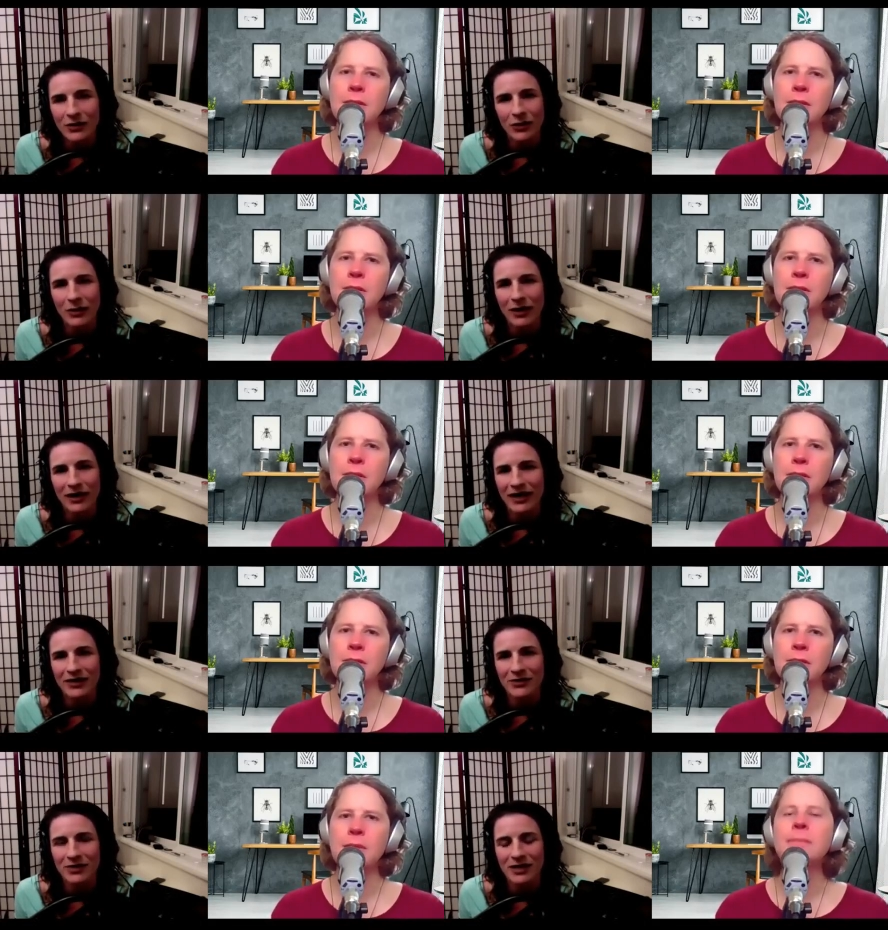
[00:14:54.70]
Speaker 1: the podcast was
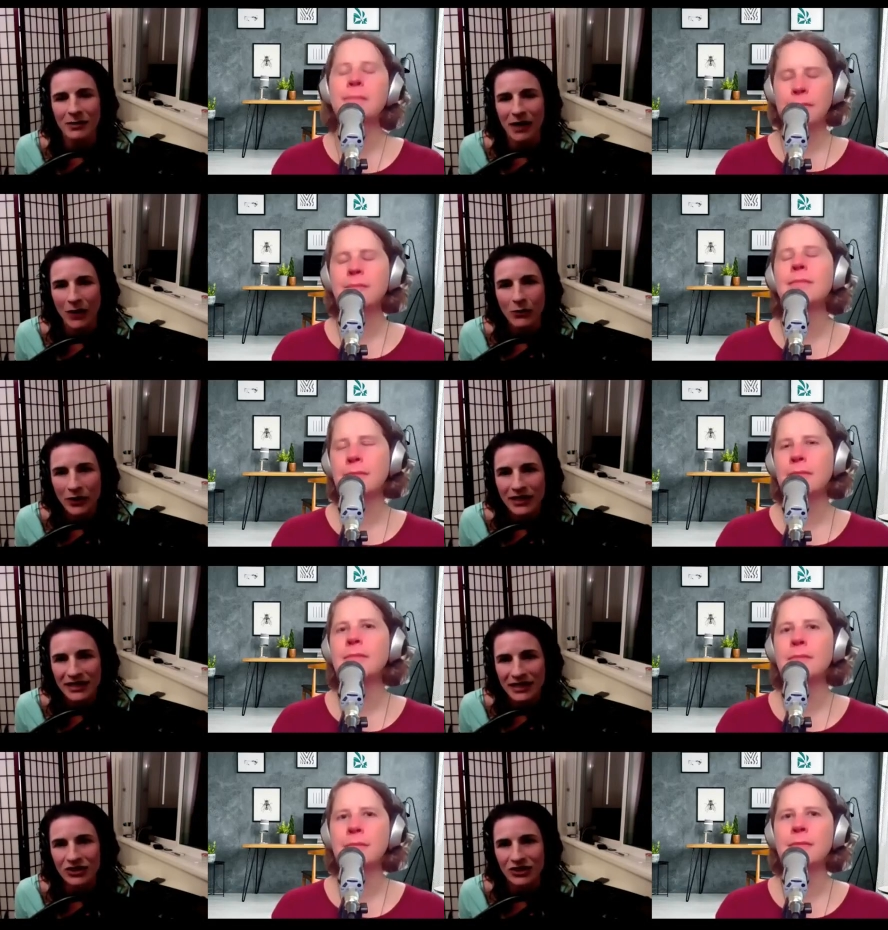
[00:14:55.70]
going to be. I really did
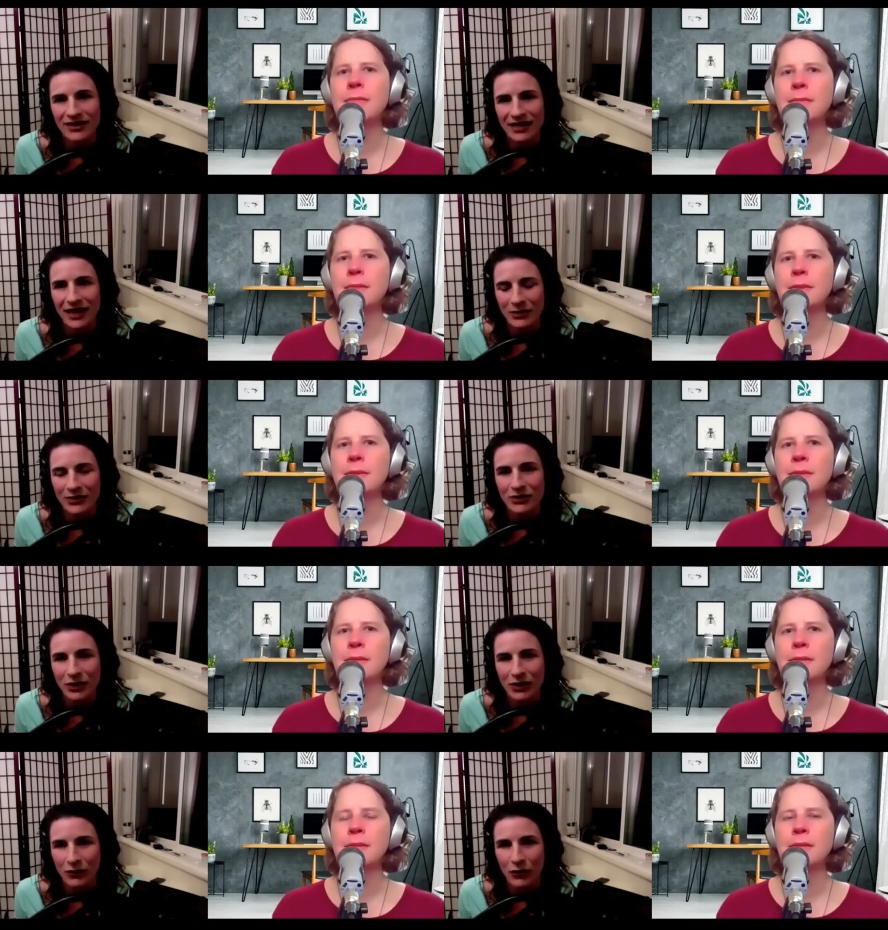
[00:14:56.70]
just think I was doing it for
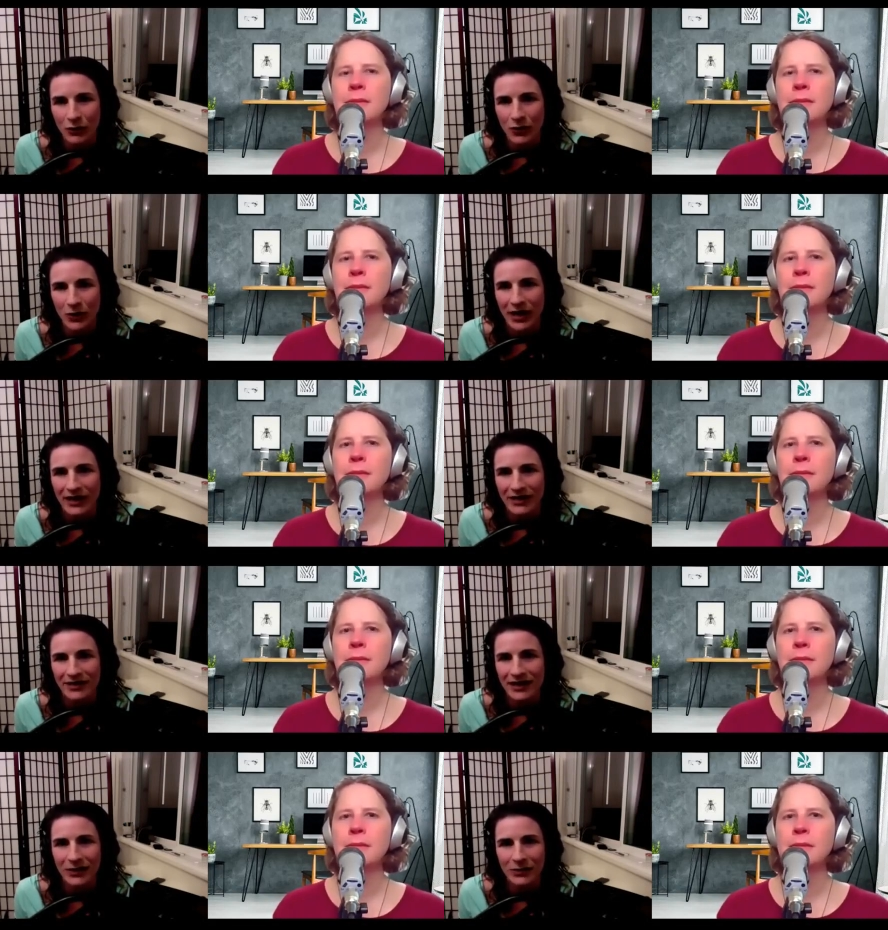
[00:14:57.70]
three weeks and it
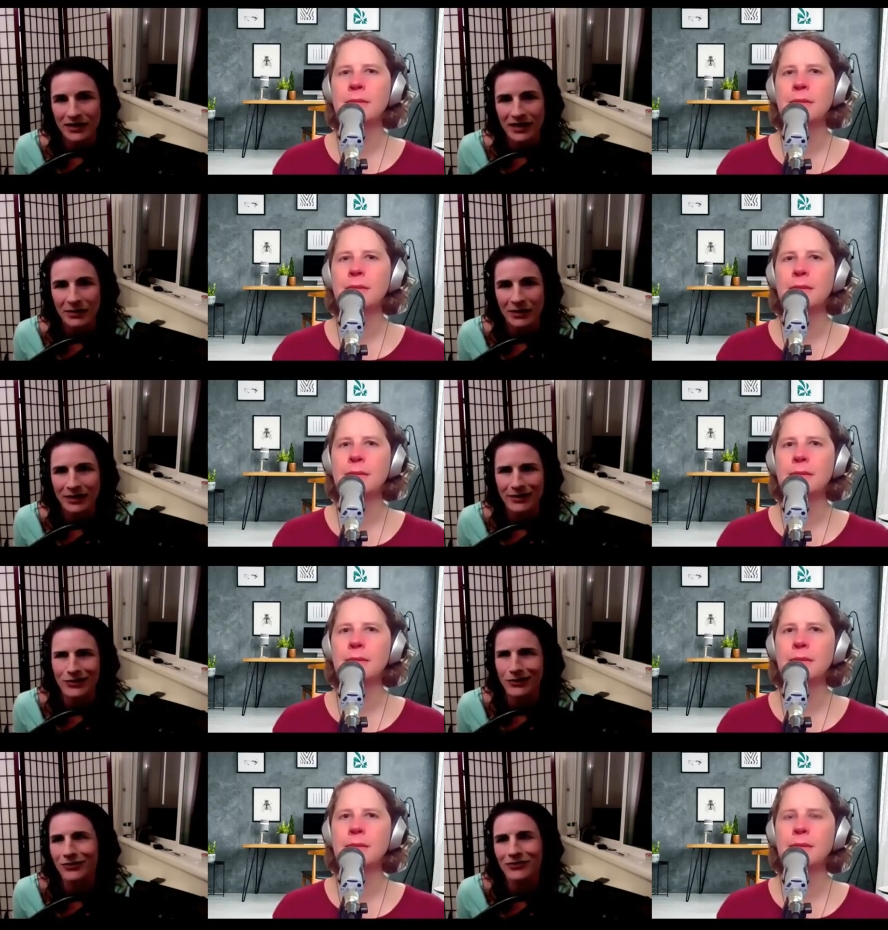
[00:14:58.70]
was going to be sort
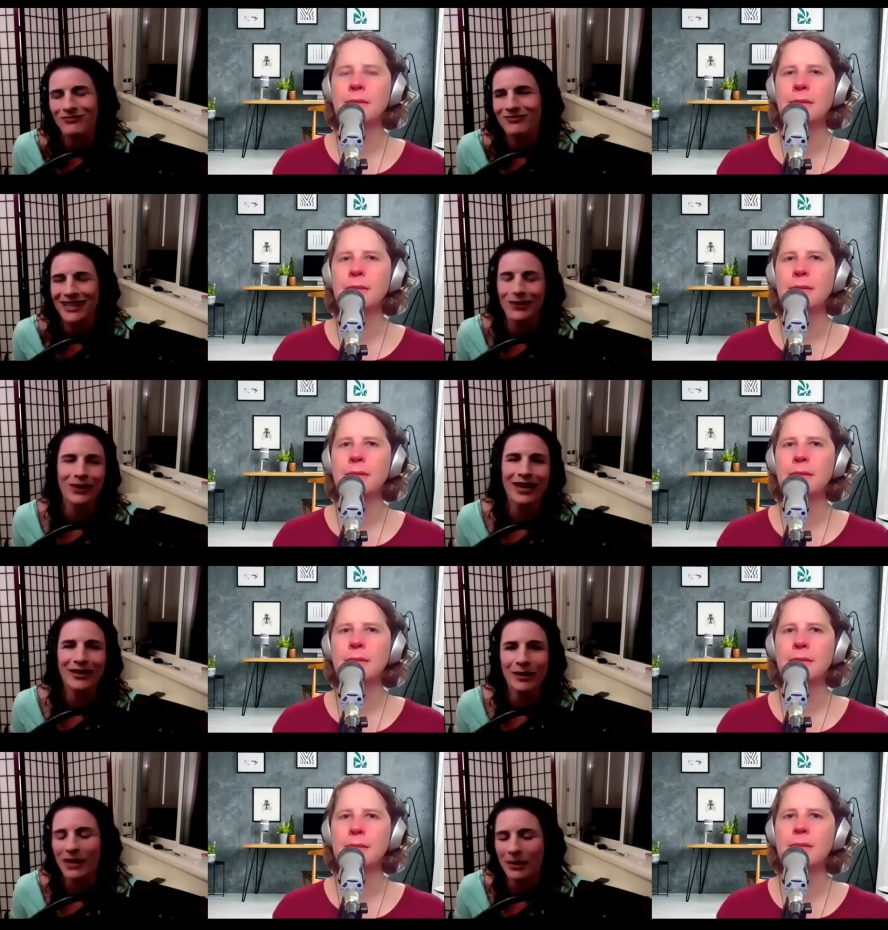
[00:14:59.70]
of, you know, kind of, I mean,
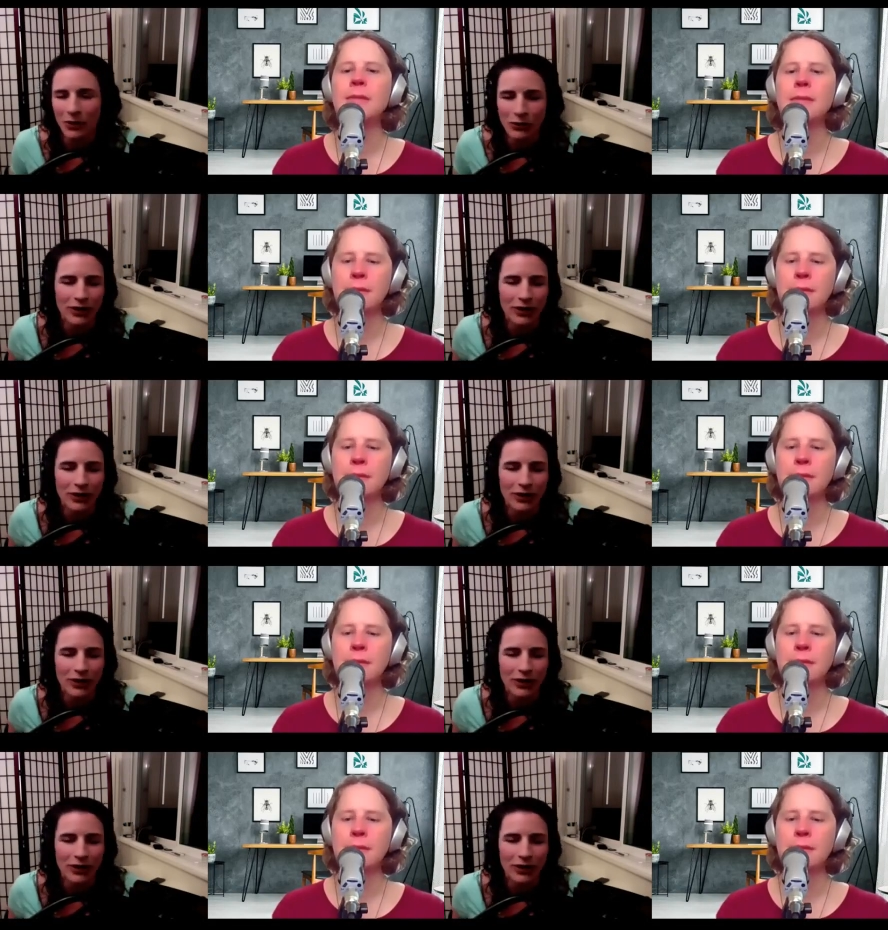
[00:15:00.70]
I'm a creative